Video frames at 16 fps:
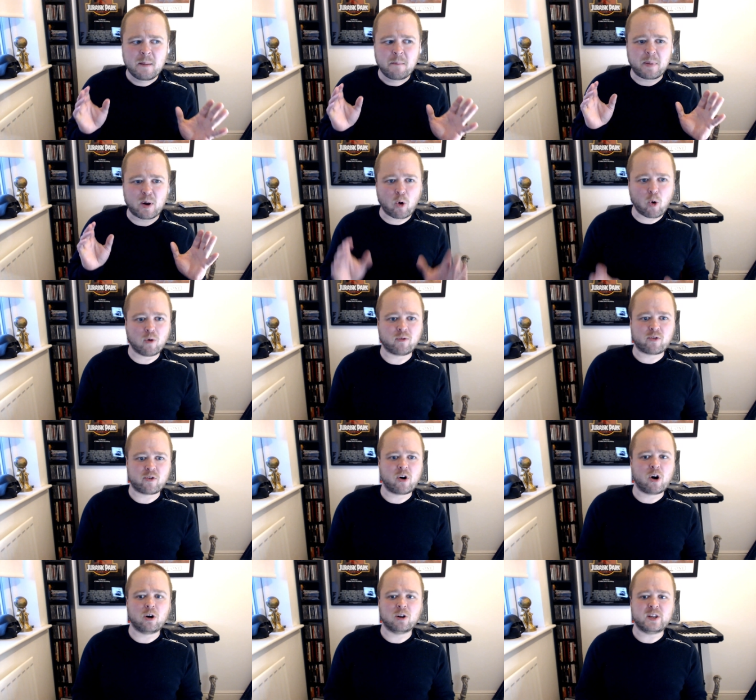But
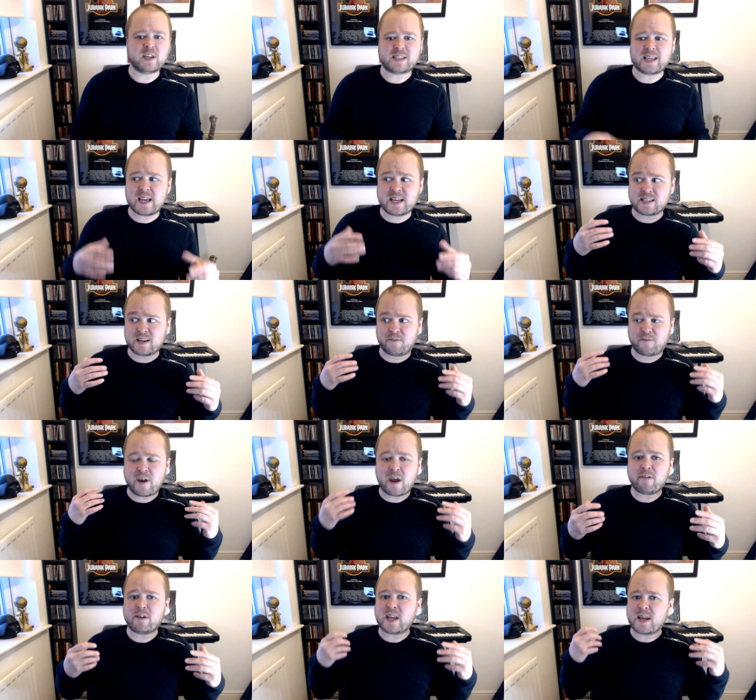overall, this is a
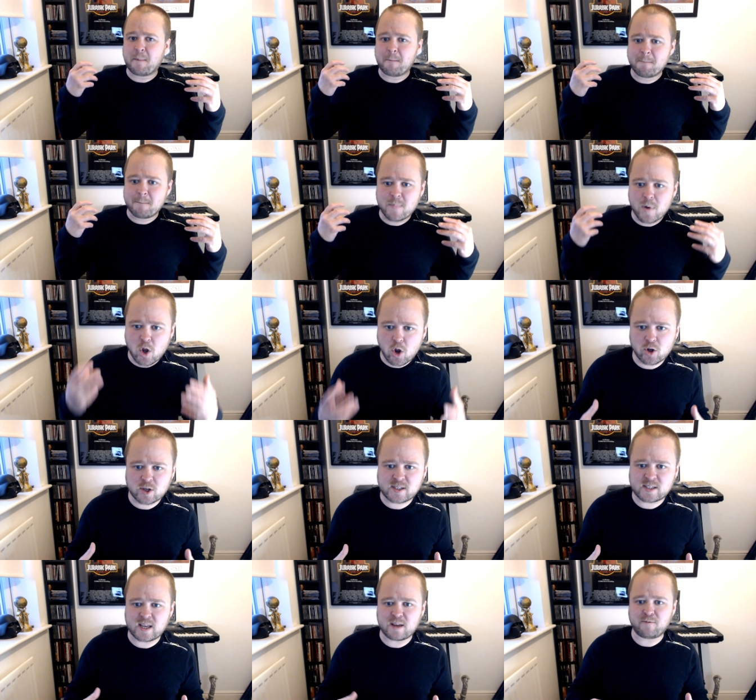very
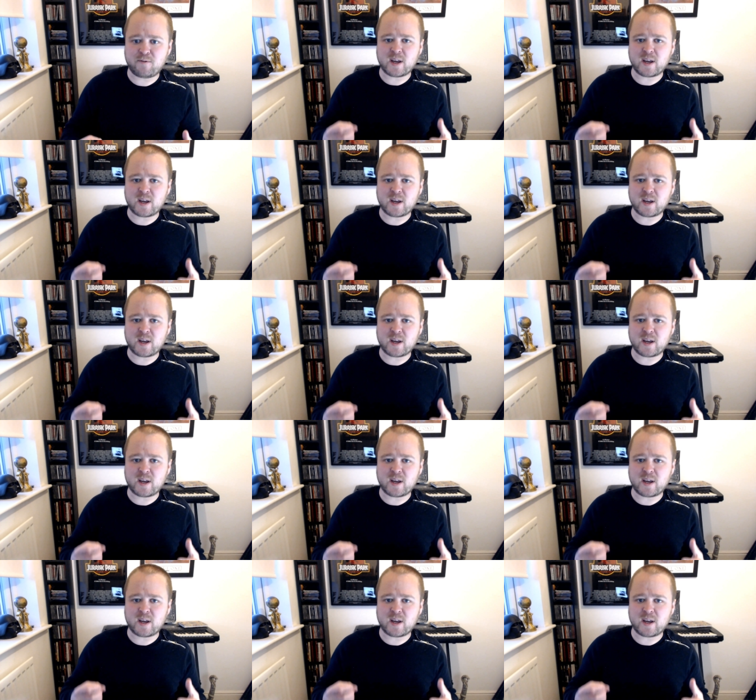immersive